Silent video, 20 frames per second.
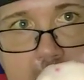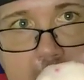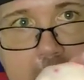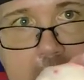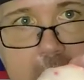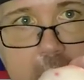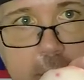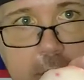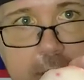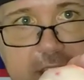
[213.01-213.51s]
I
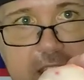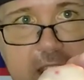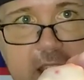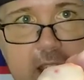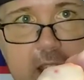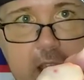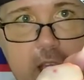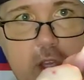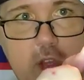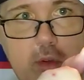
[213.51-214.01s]
don't
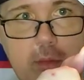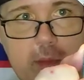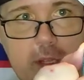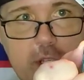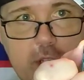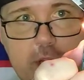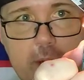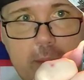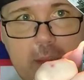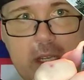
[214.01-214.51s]
think a human
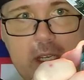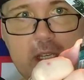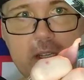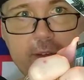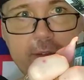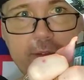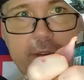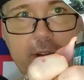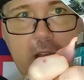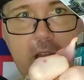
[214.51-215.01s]
should be
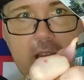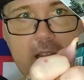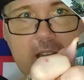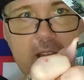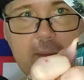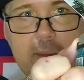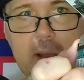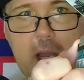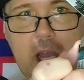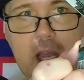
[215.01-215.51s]

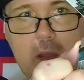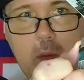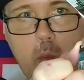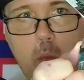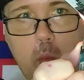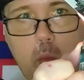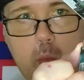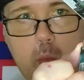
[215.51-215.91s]
defined by